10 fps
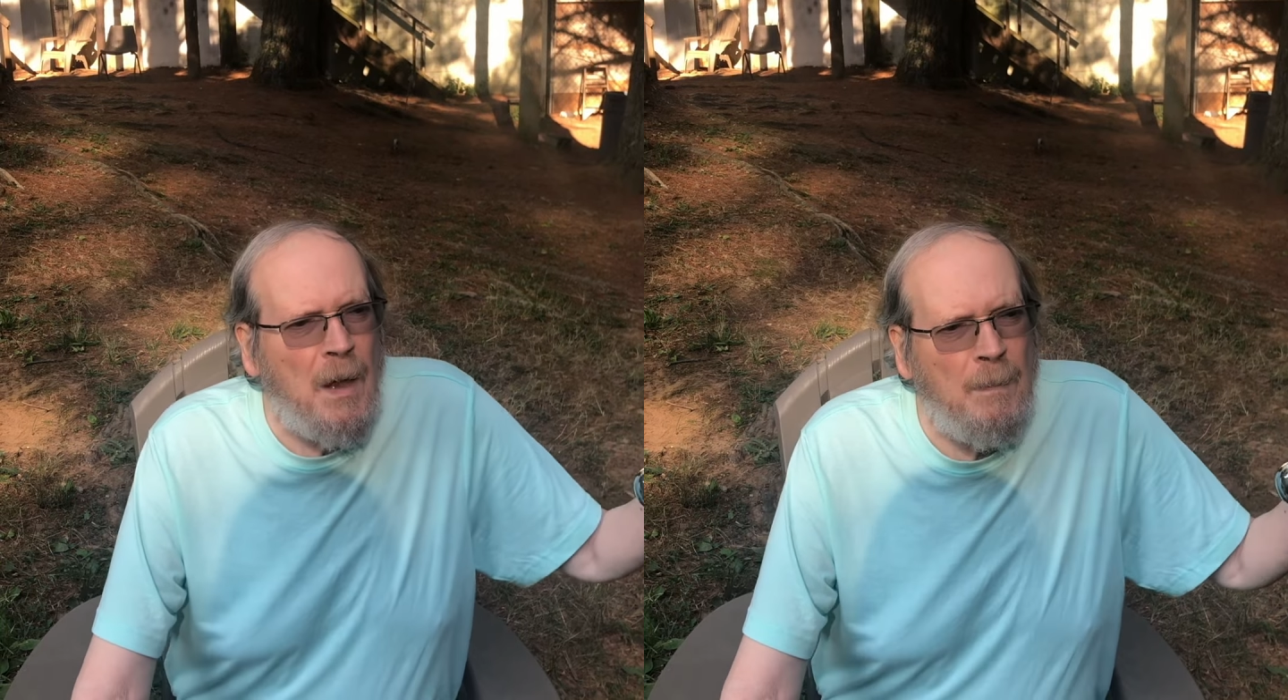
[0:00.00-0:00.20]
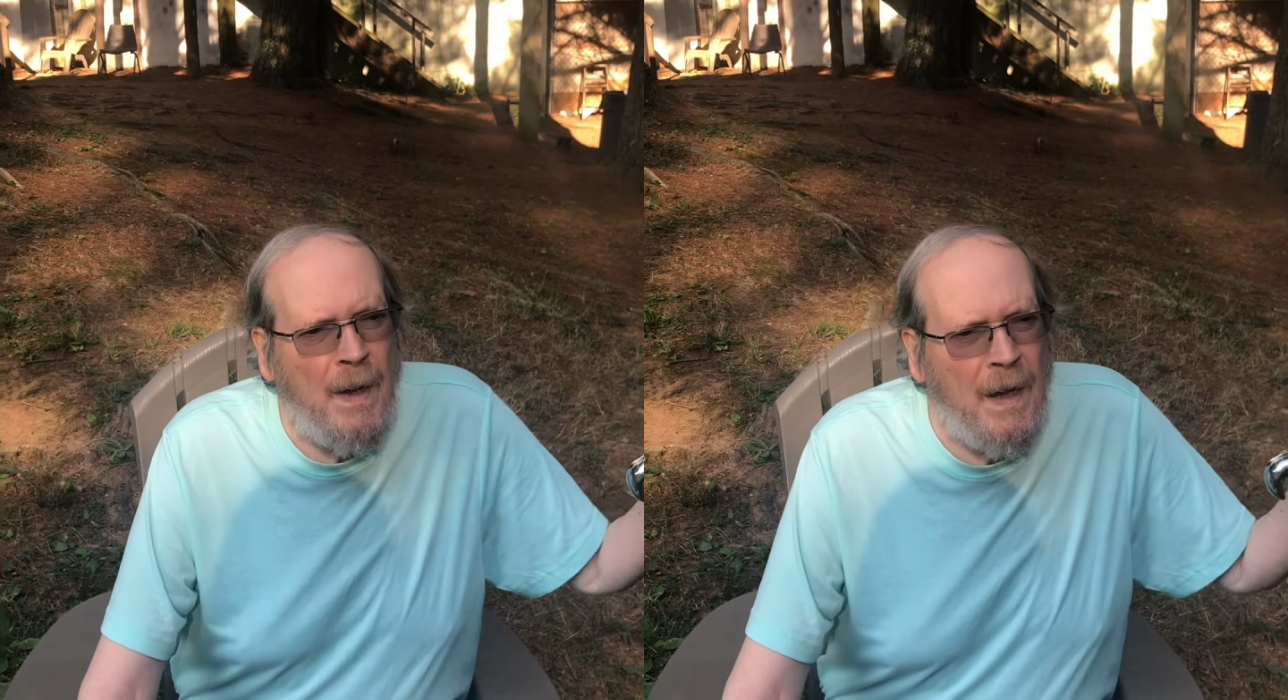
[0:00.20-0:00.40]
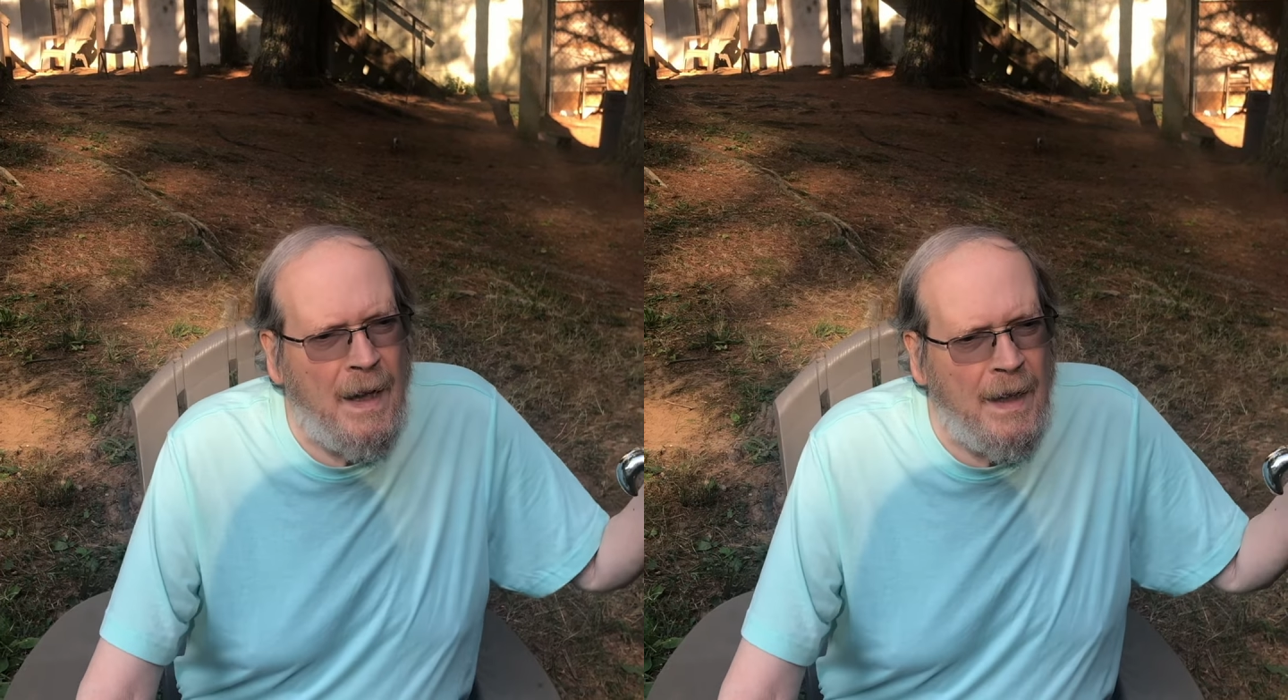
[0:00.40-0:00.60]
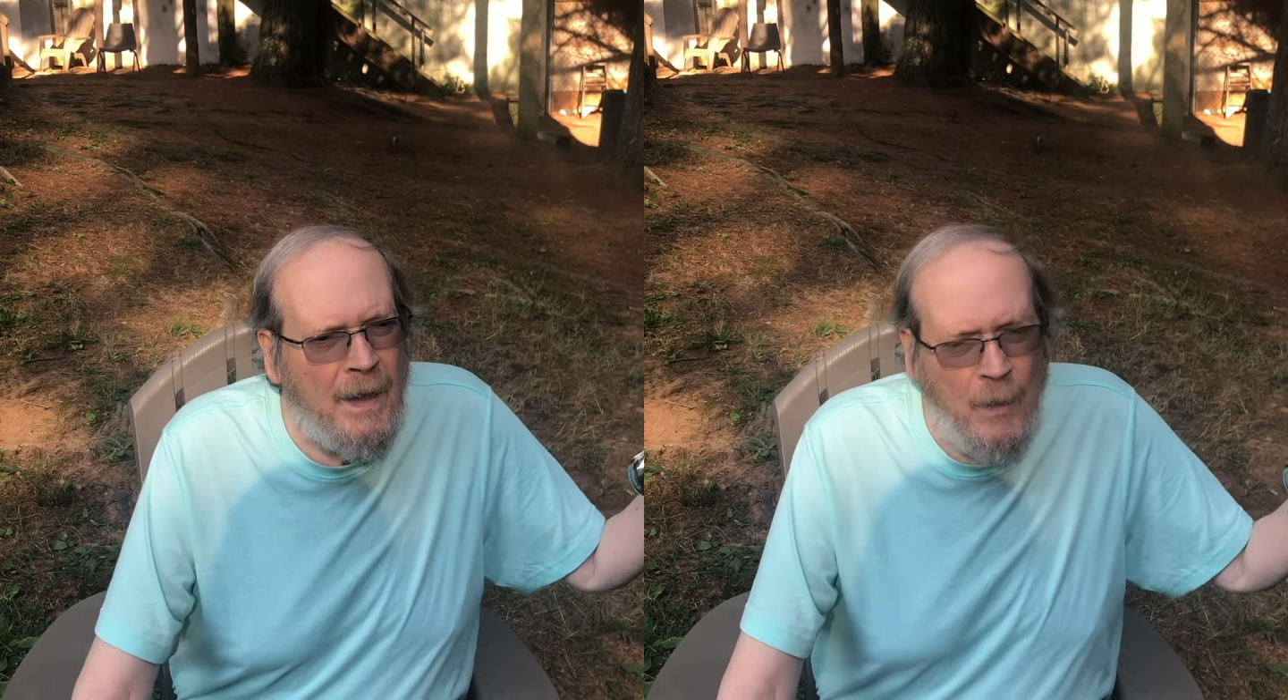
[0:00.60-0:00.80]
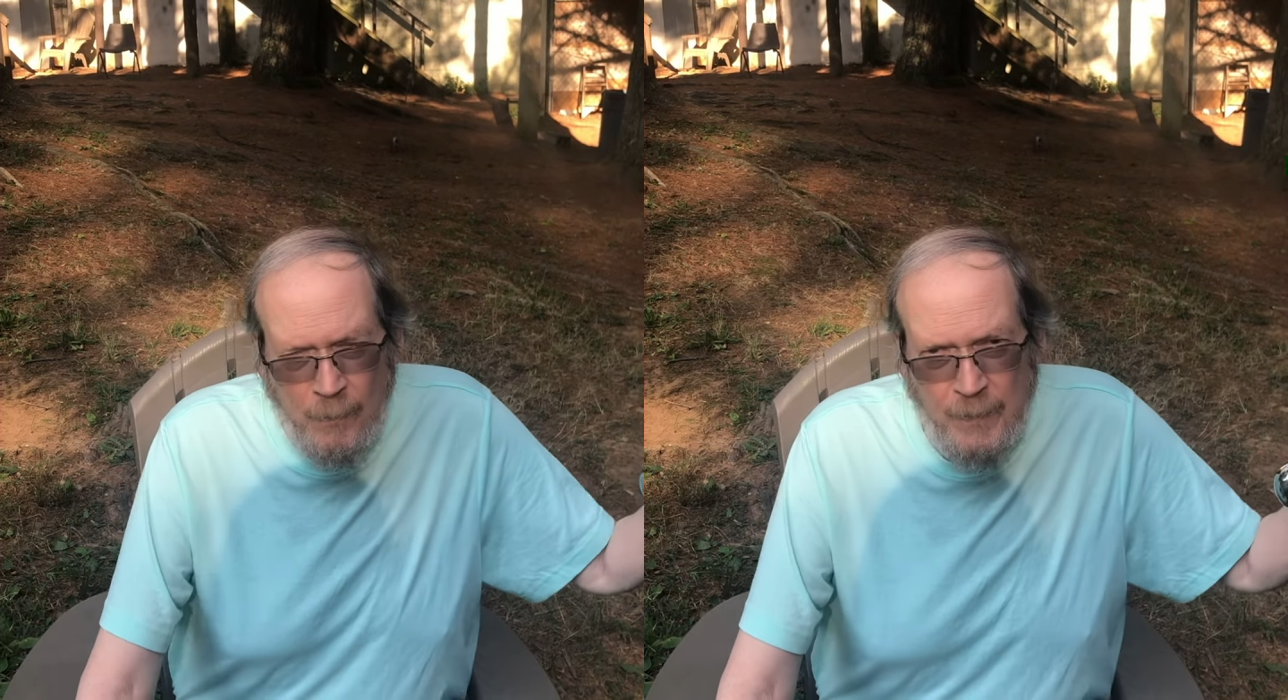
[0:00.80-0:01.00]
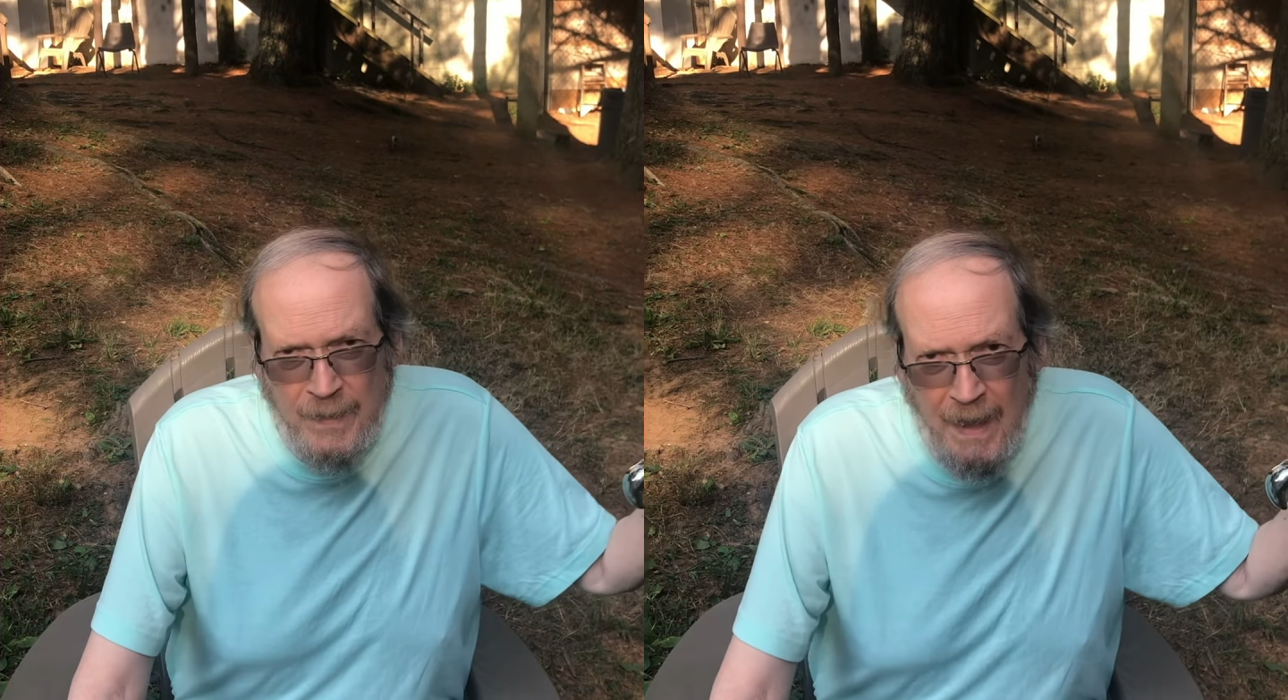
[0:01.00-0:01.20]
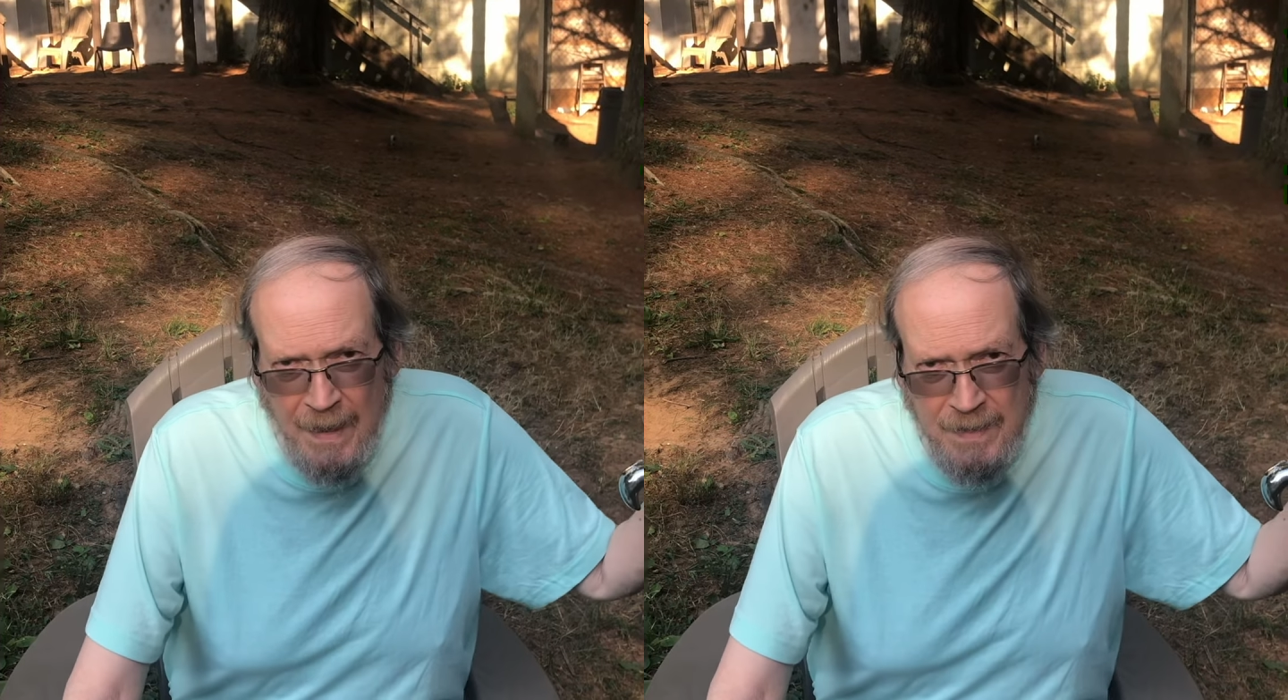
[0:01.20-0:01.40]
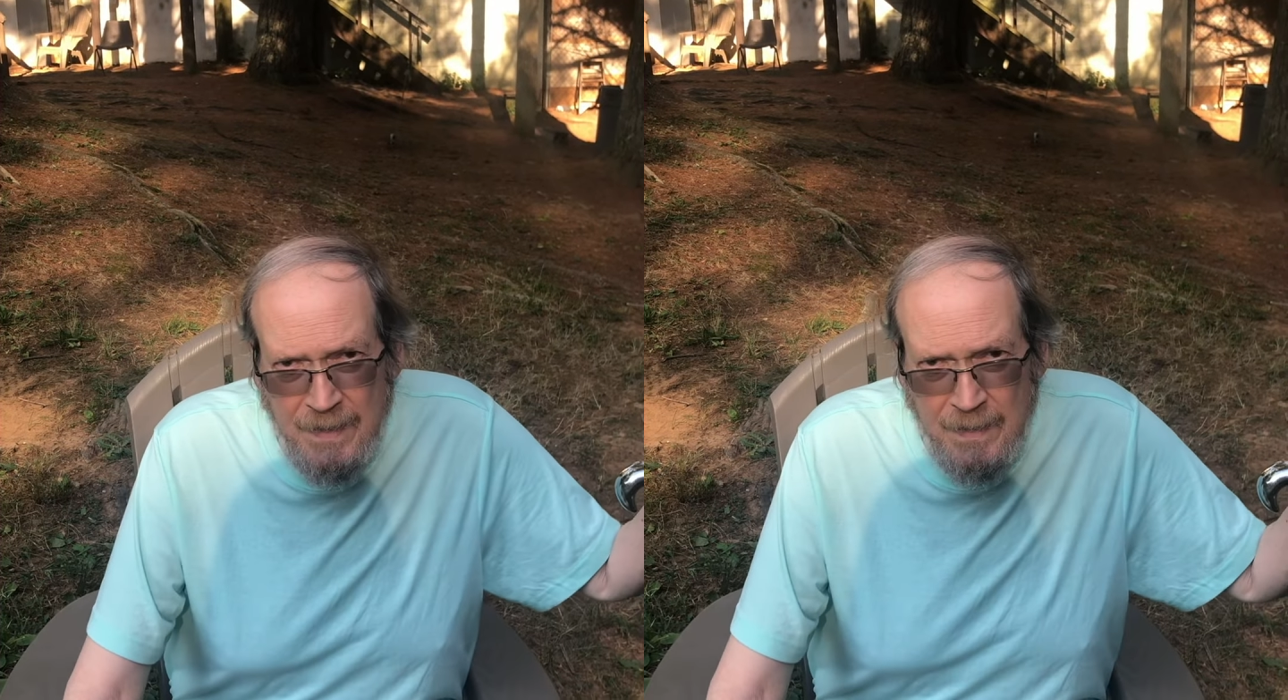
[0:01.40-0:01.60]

by overtaxing